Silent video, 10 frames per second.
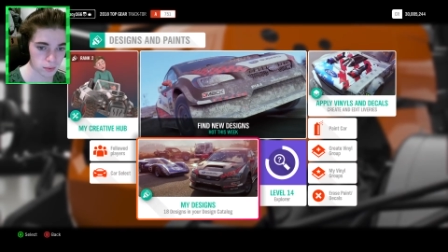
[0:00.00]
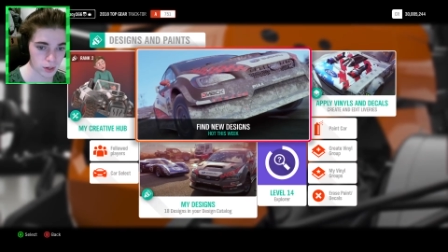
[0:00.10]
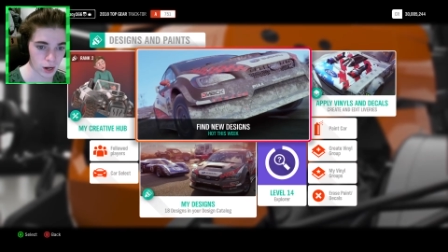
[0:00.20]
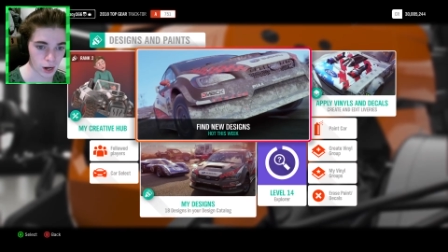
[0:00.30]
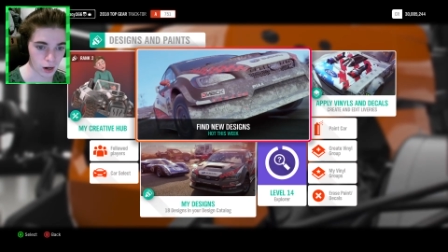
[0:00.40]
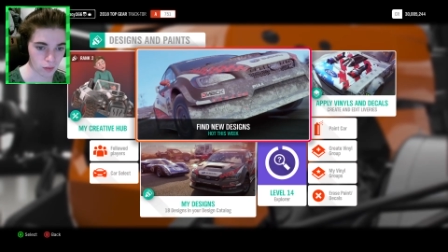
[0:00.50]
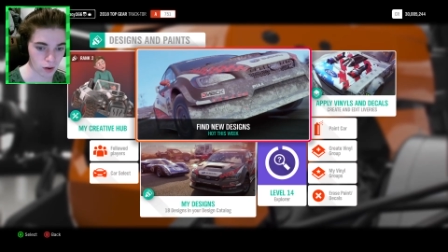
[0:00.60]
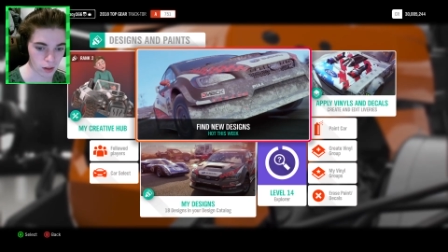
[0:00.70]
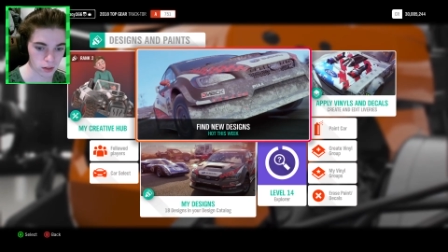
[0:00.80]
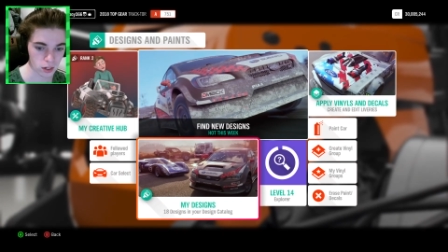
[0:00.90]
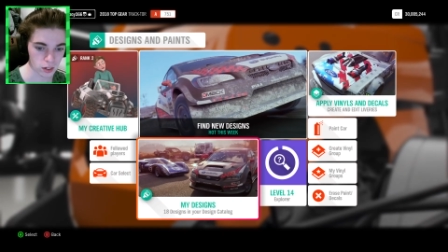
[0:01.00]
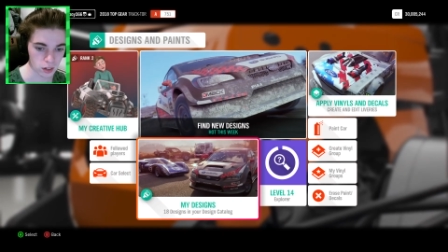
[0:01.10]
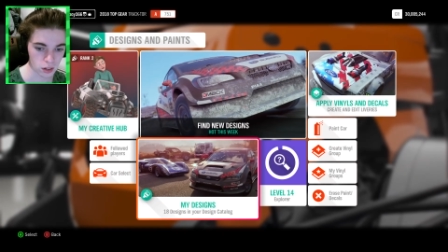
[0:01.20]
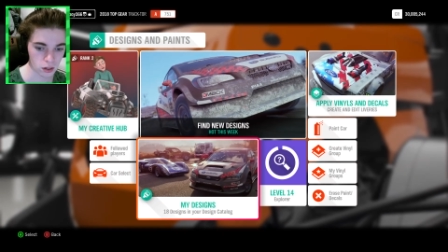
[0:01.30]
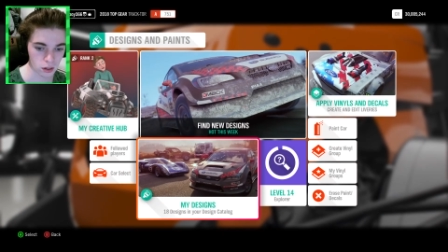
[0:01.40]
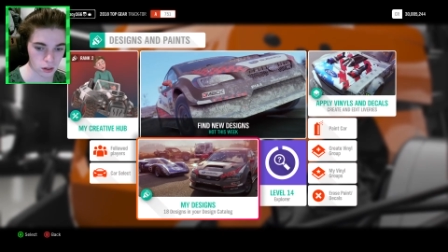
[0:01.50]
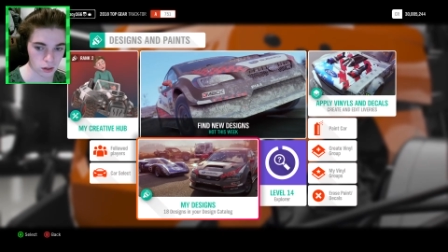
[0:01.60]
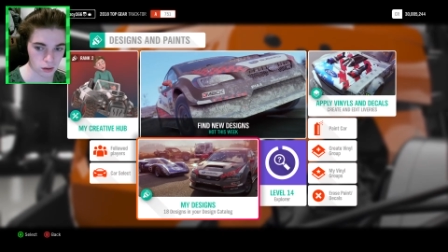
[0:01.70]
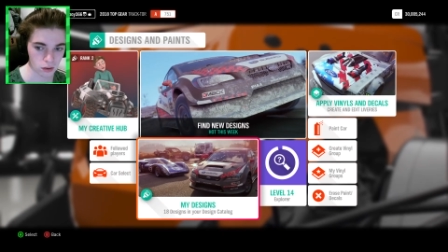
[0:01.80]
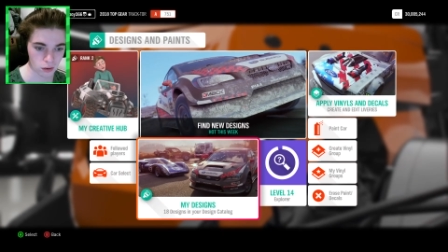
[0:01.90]
uh, rather than
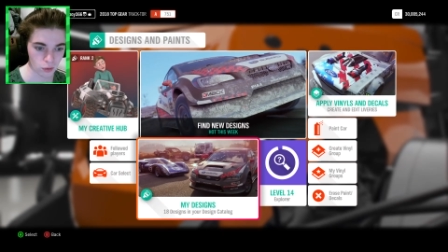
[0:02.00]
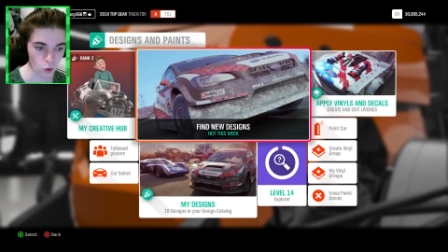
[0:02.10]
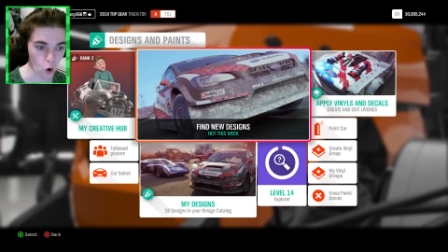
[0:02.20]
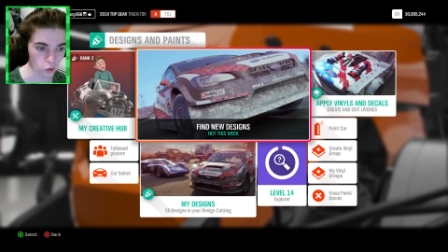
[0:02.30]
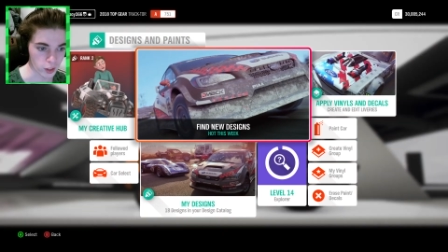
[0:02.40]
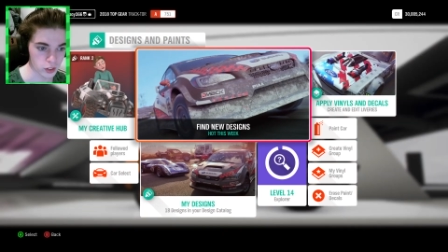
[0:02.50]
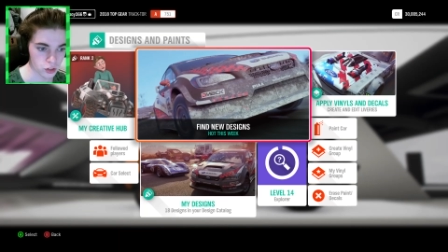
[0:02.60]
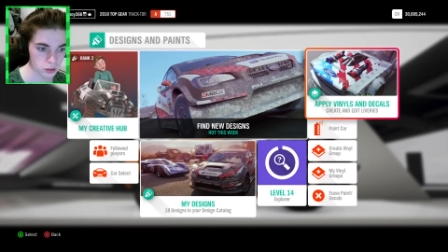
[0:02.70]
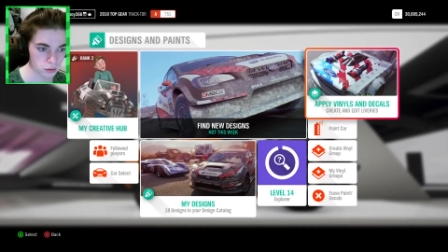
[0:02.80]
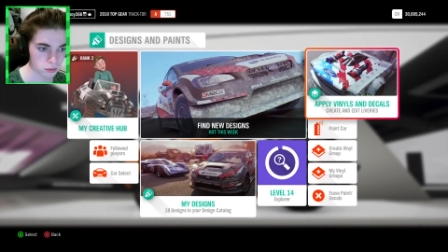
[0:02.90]
orange.